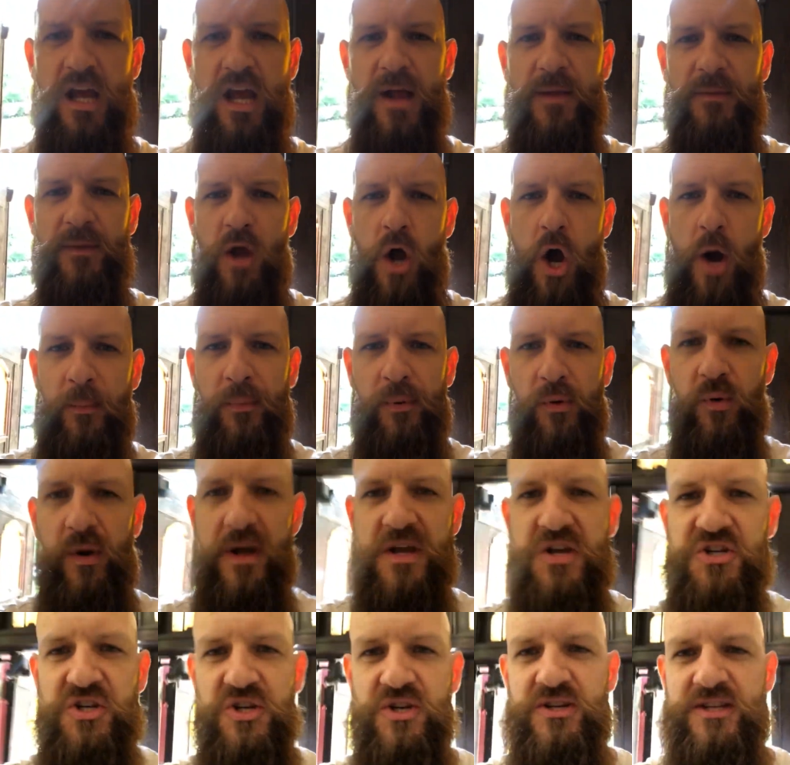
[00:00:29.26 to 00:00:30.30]

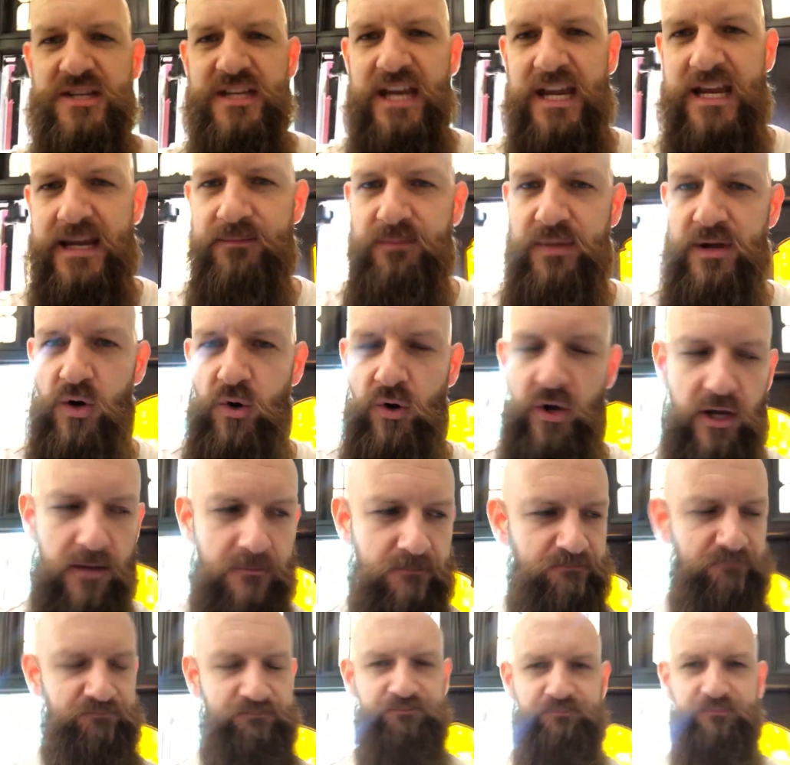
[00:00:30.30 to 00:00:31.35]
operations team builder.
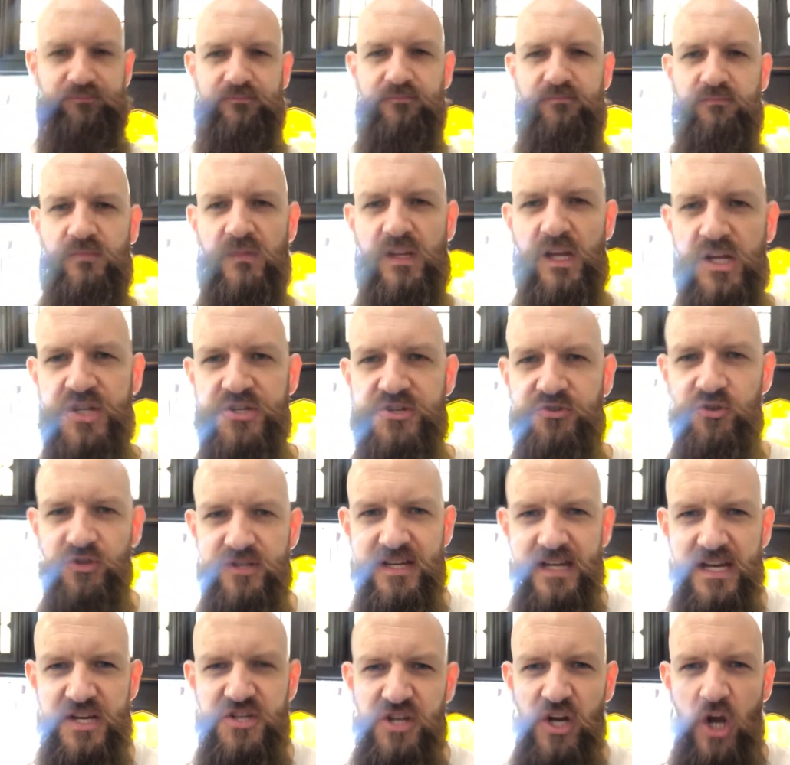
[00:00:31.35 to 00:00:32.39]
A
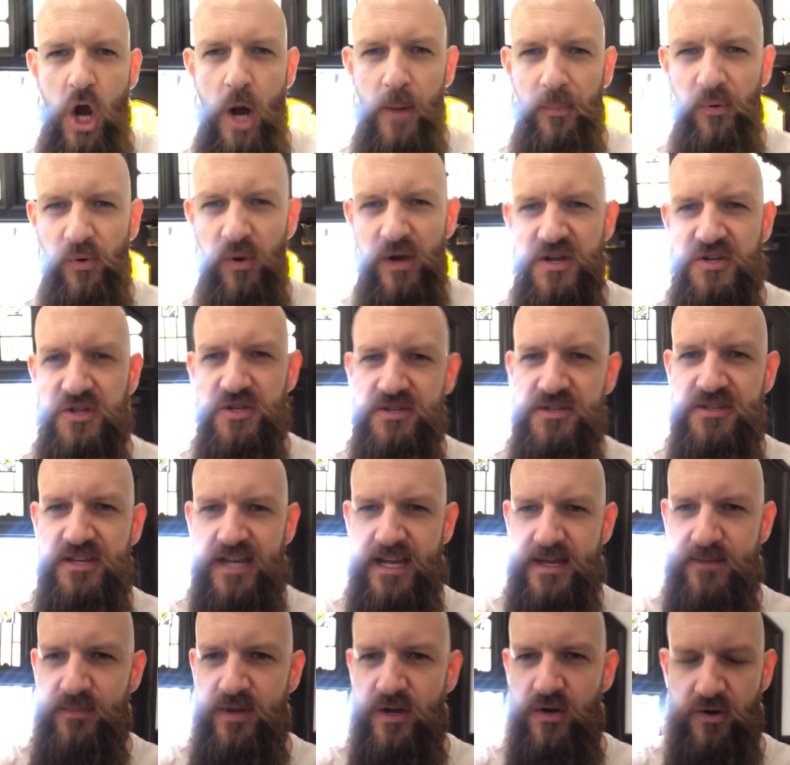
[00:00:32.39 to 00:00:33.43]
strategic operations
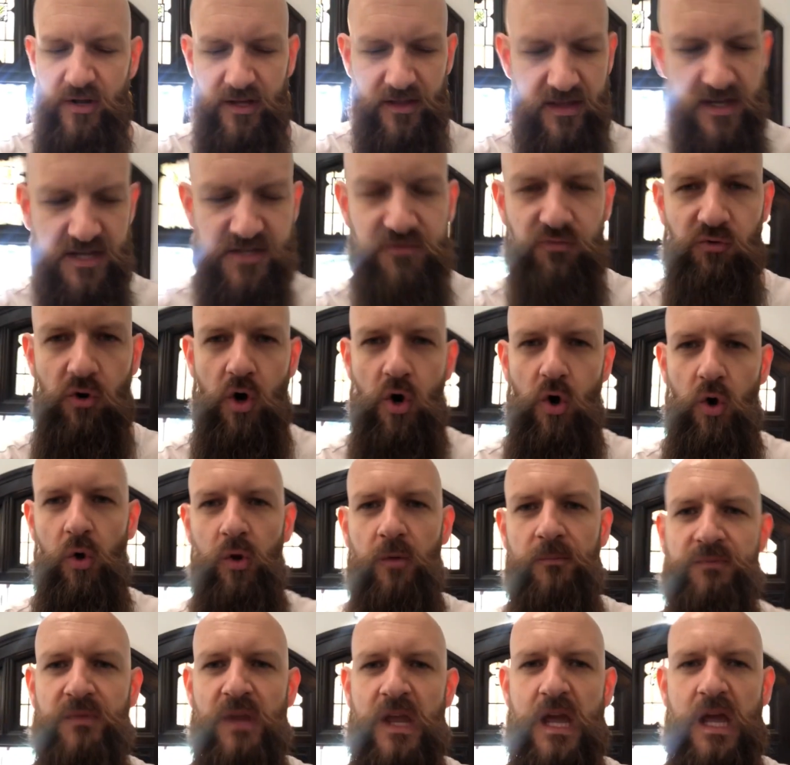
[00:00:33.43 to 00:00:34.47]
team builder. This
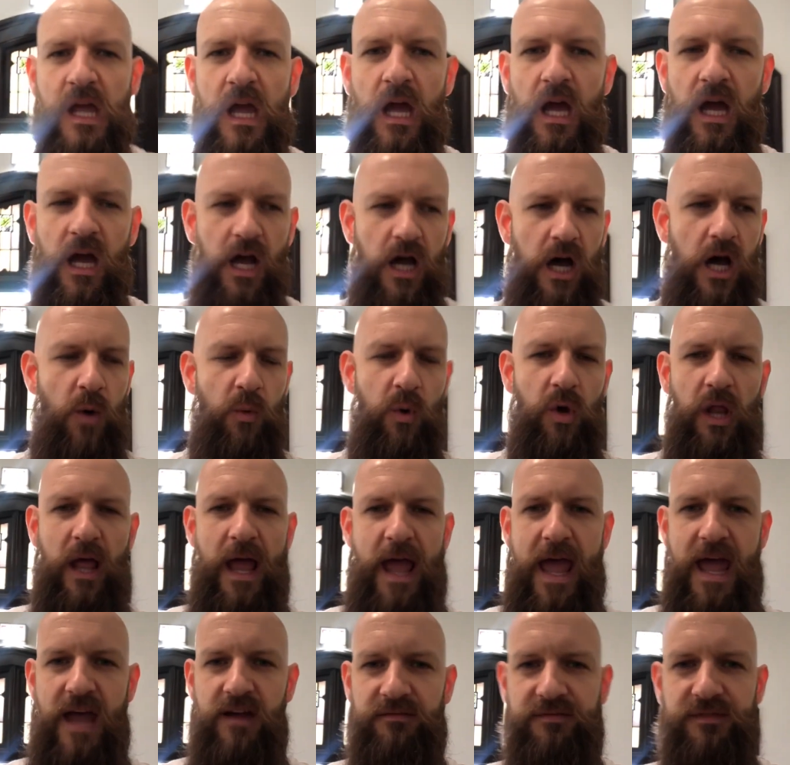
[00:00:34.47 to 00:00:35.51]
role will
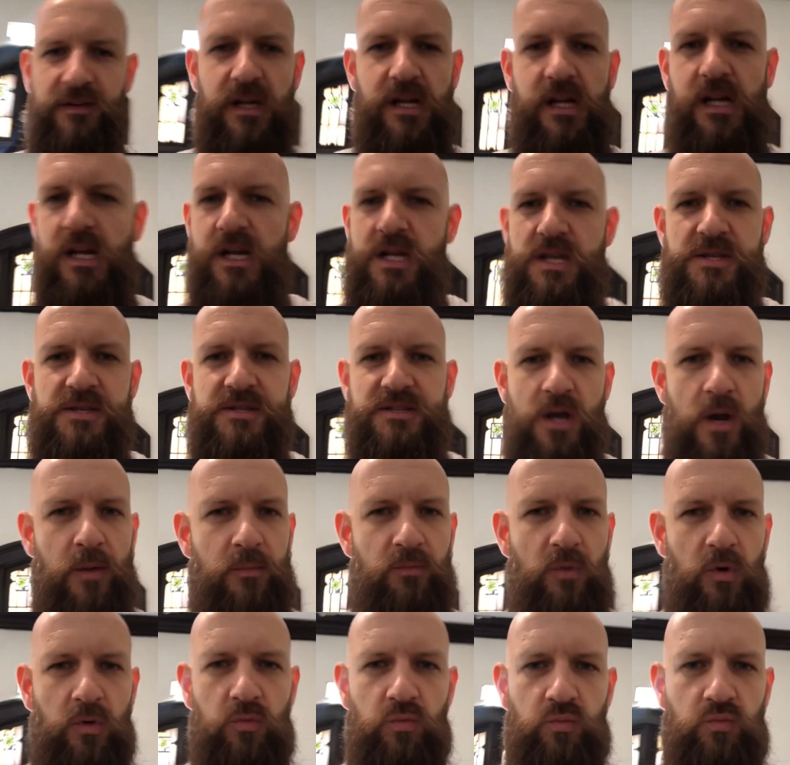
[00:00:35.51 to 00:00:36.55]
have
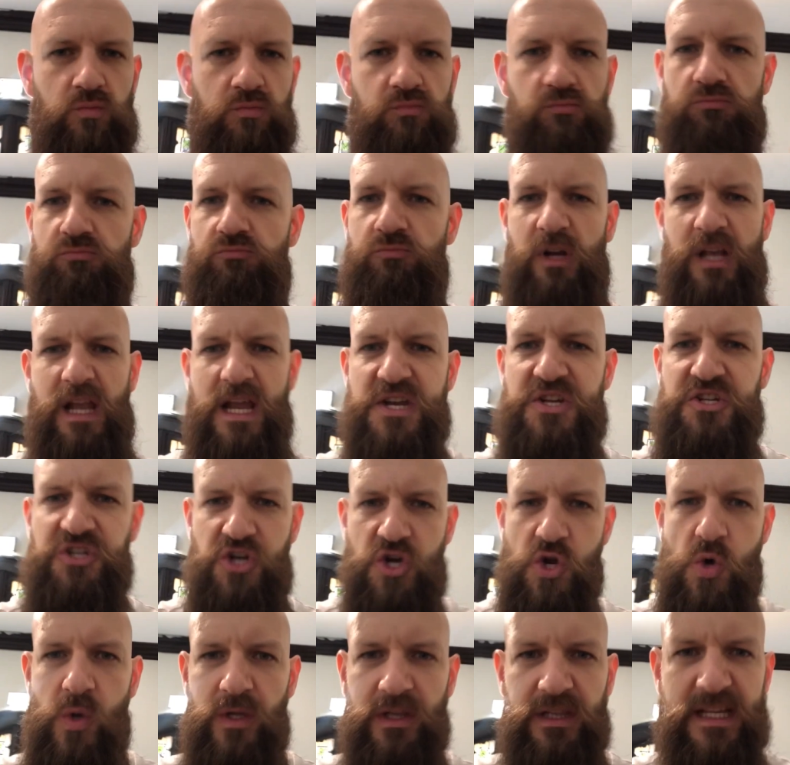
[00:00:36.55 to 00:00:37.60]
some
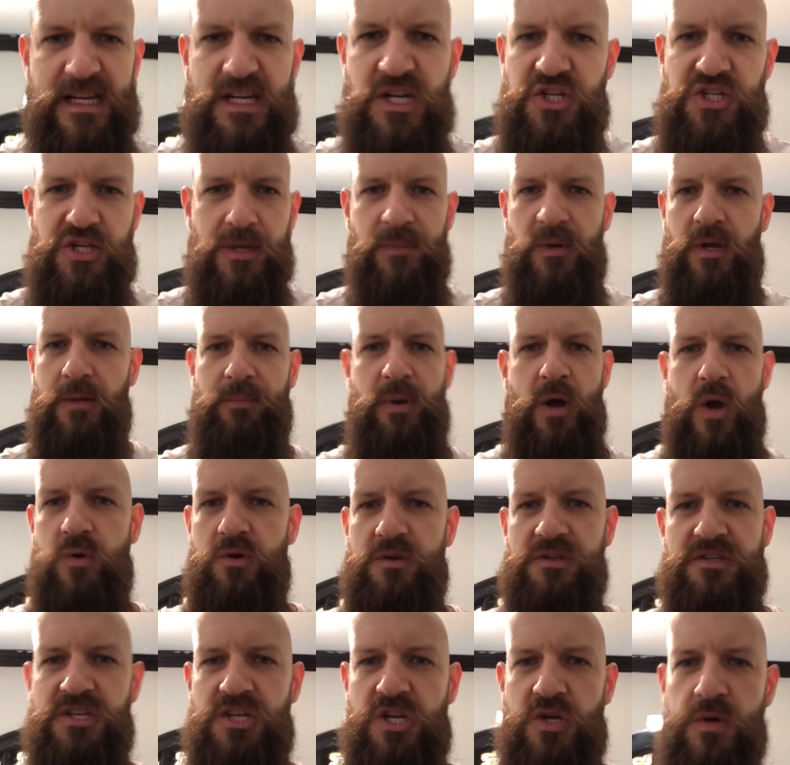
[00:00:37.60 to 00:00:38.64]
relational and leadership components
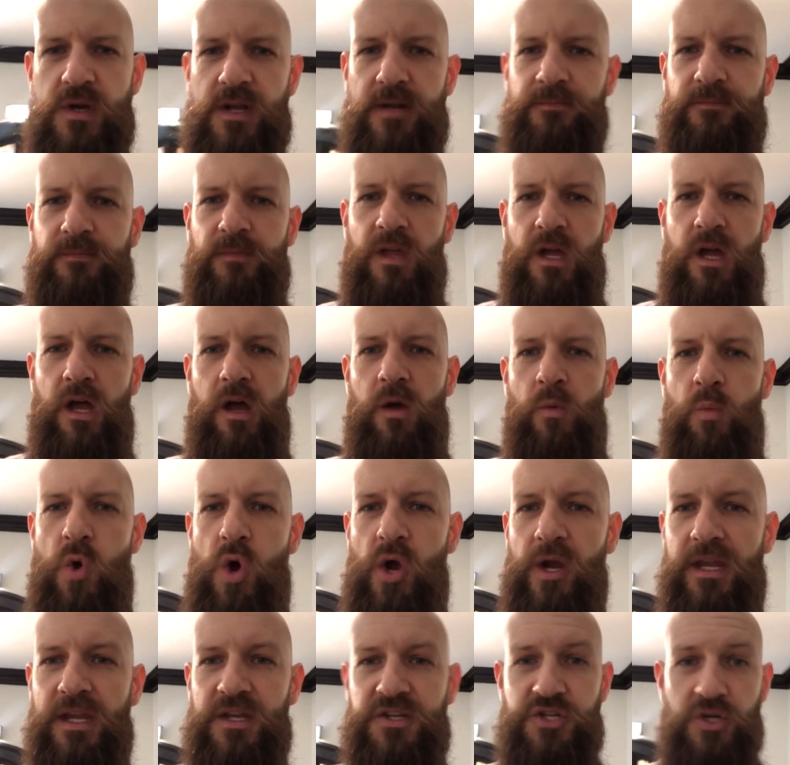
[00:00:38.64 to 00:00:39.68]
to it,
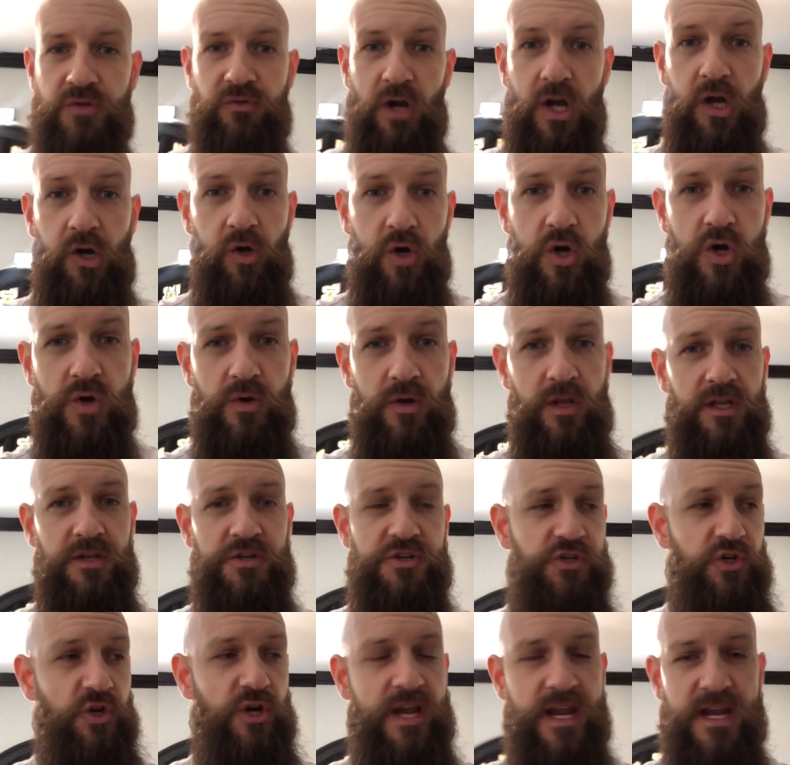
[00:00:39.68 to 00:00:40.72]
working to recruit and
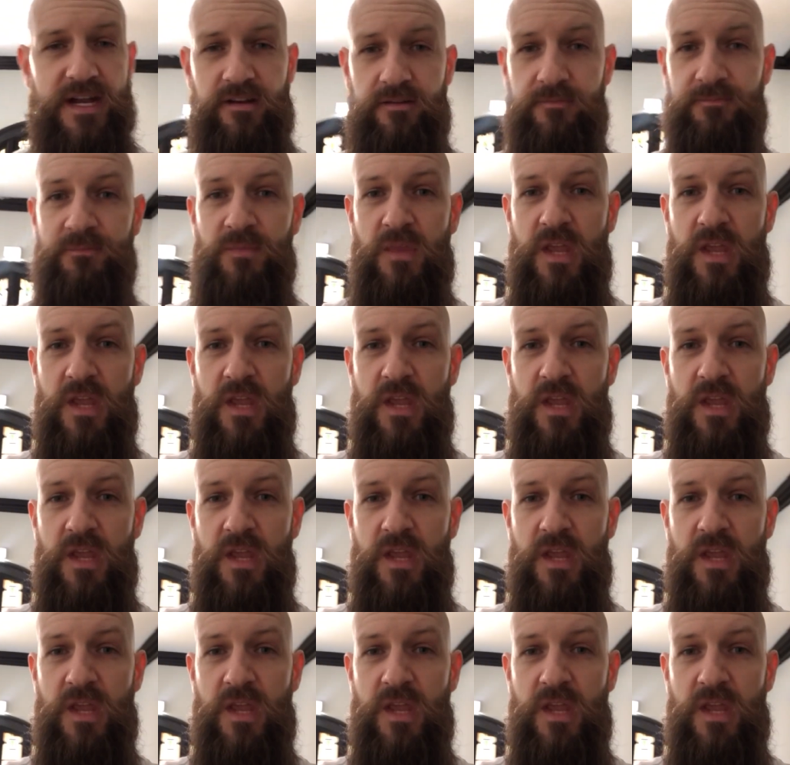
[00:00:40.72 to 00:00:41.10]
train and